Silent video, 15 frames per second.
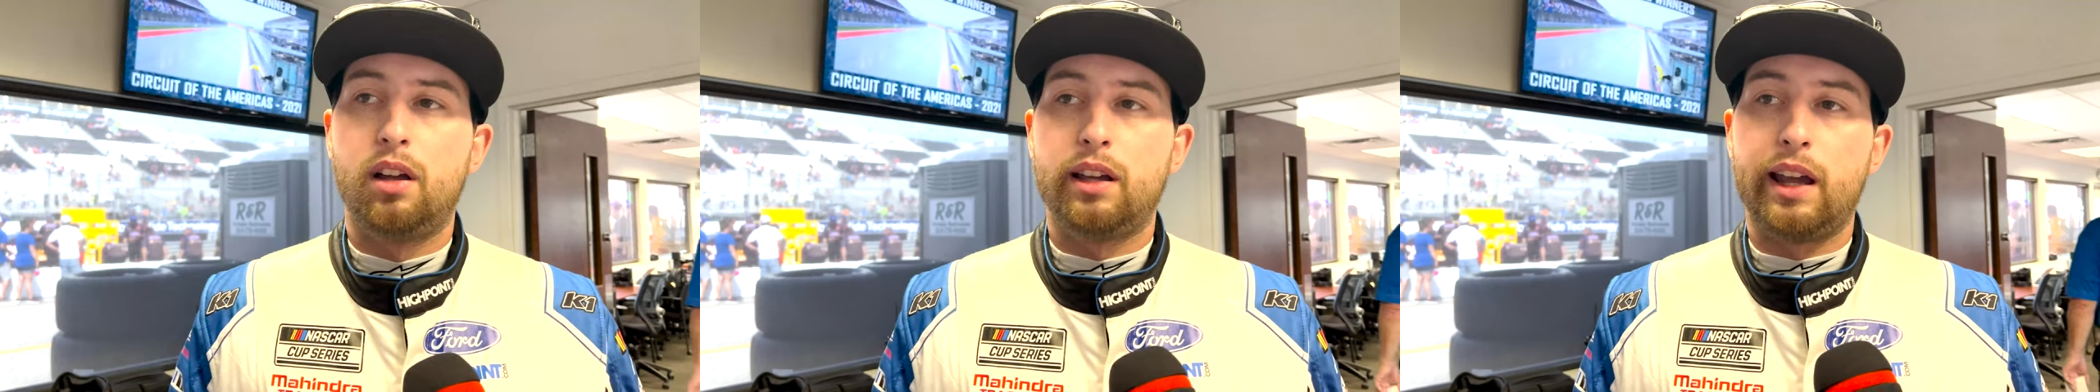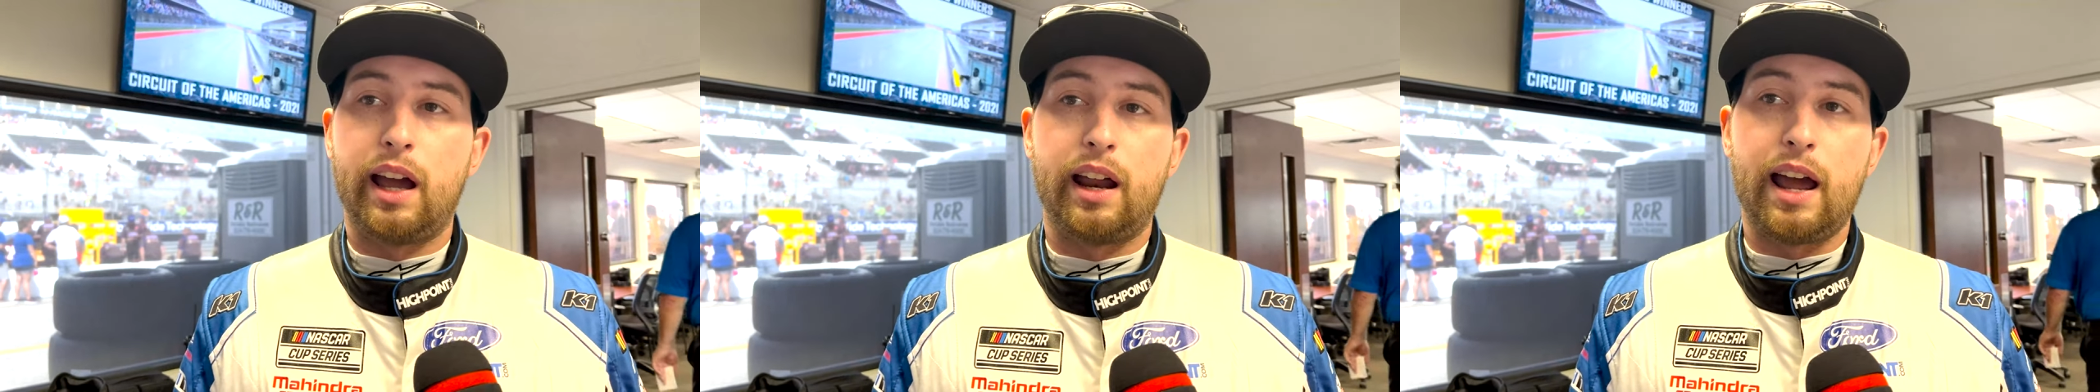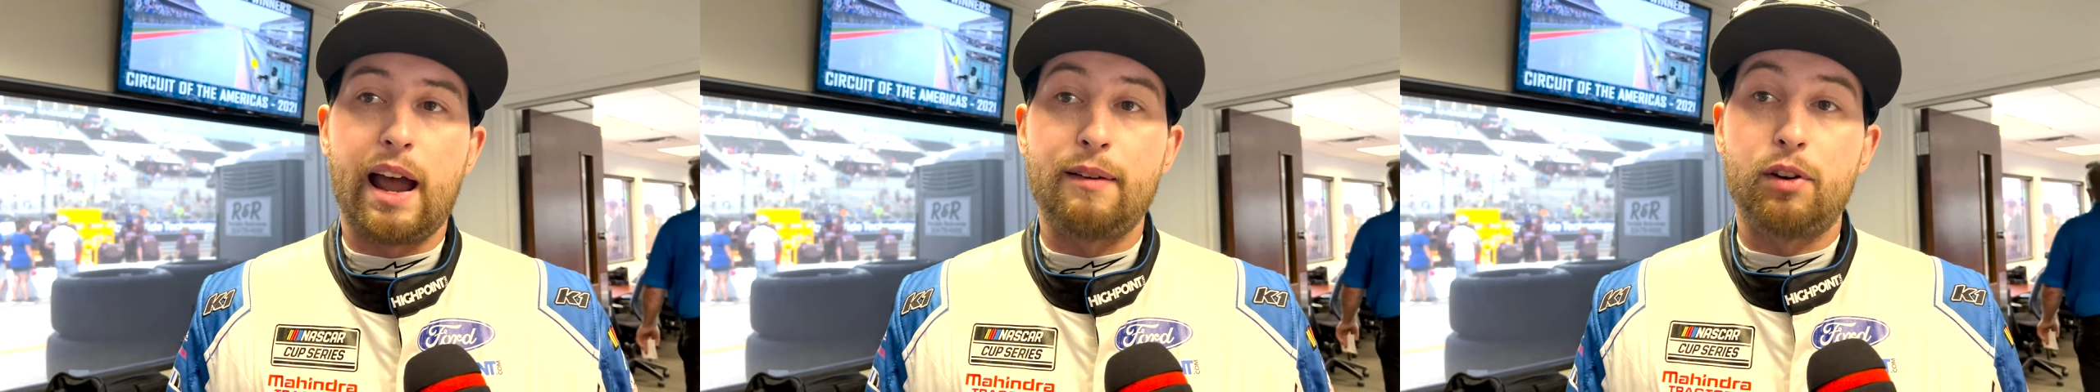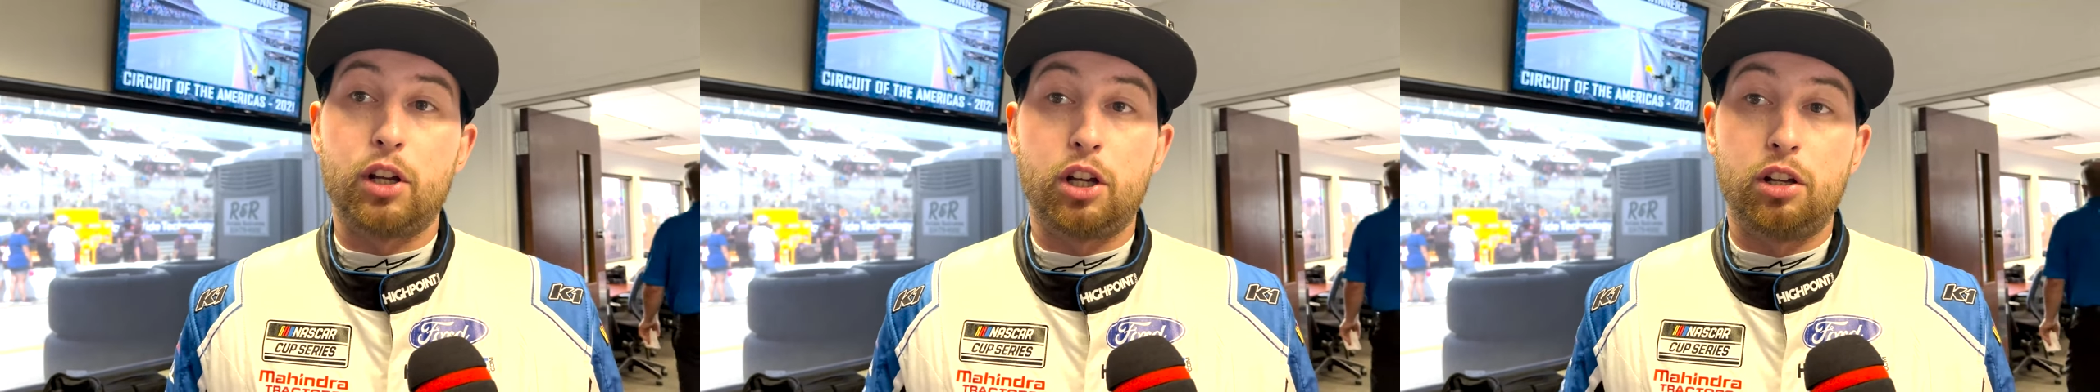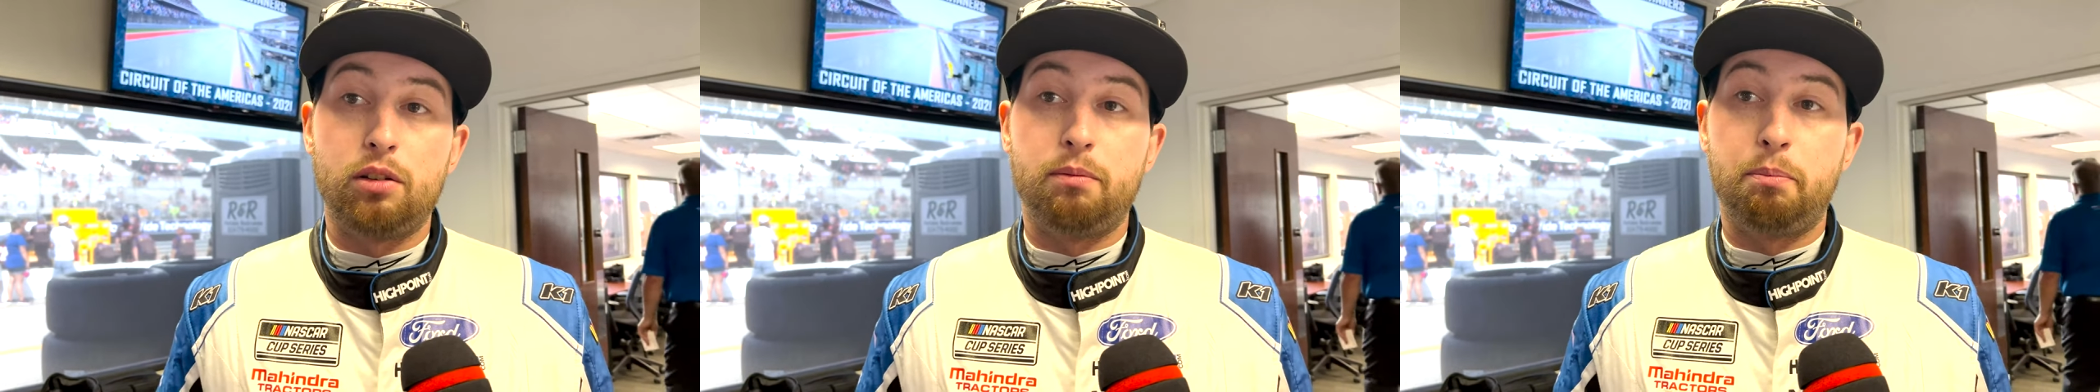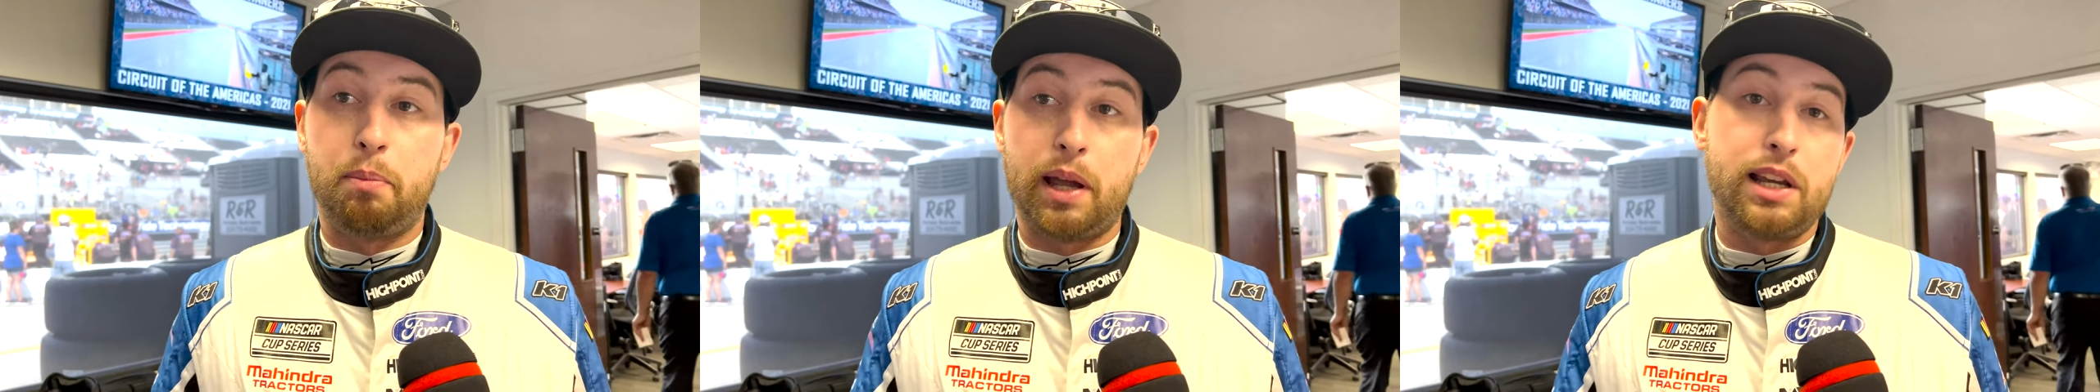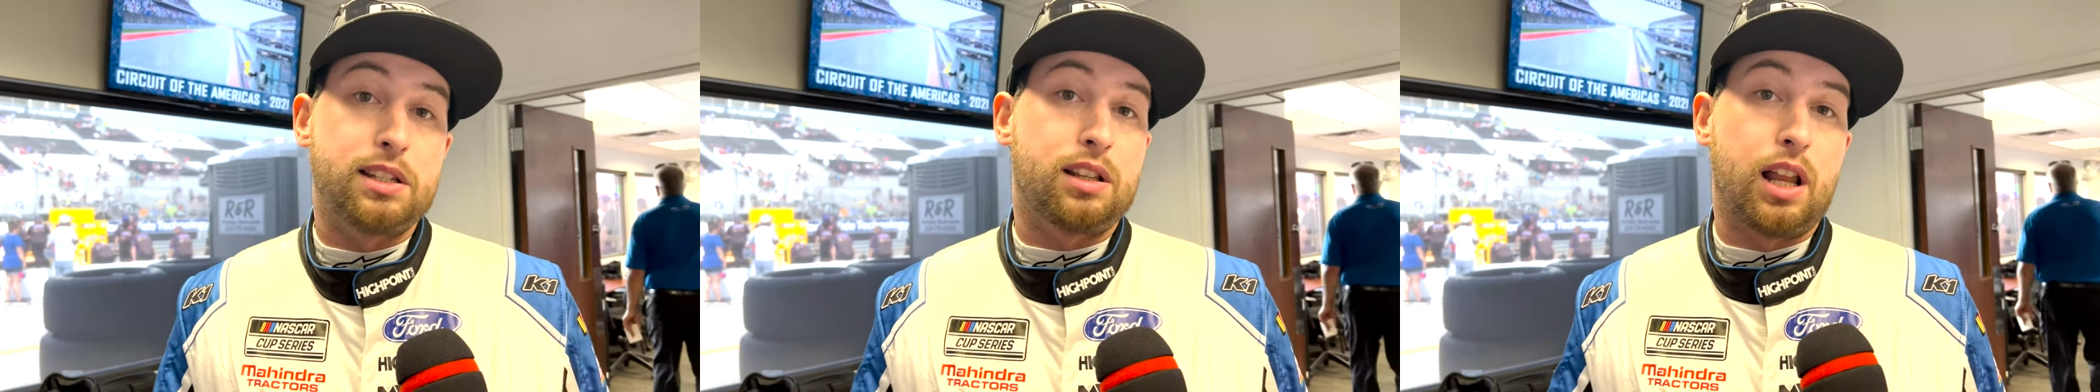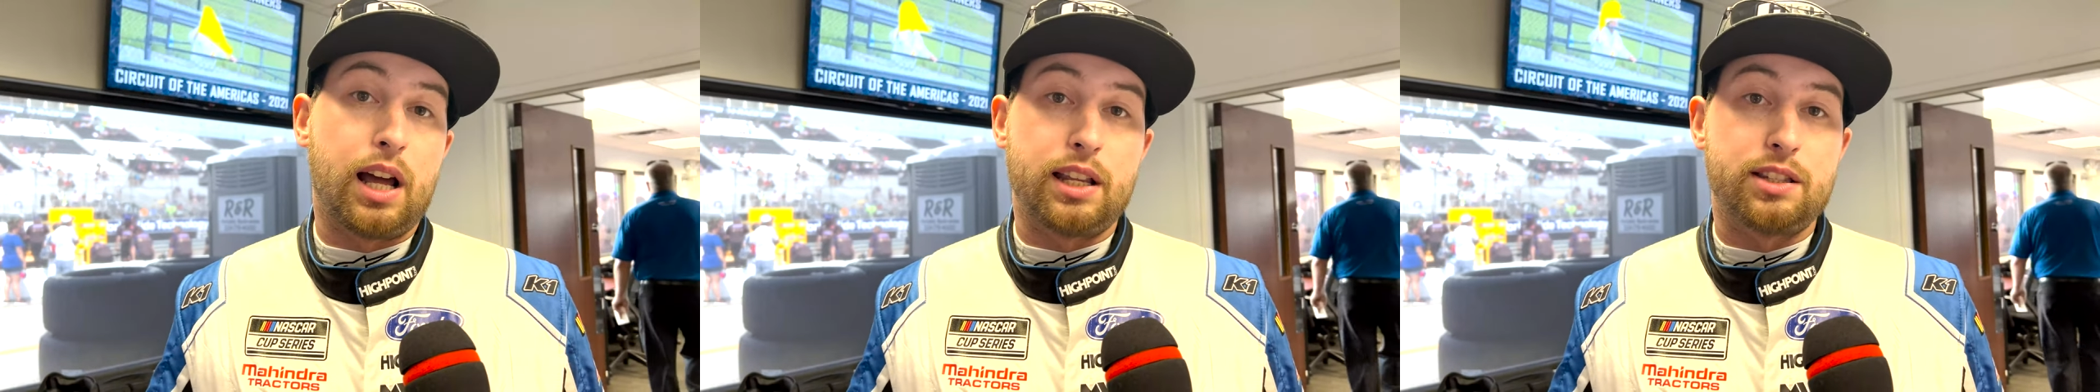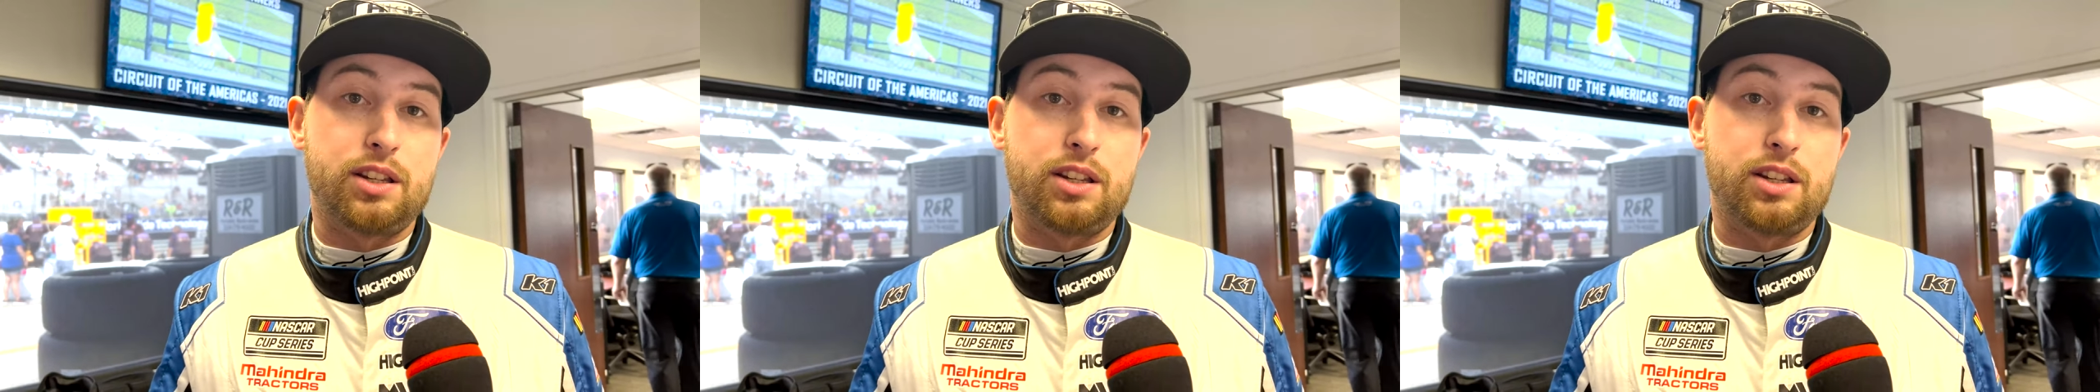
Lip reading: yeah, having a good baseline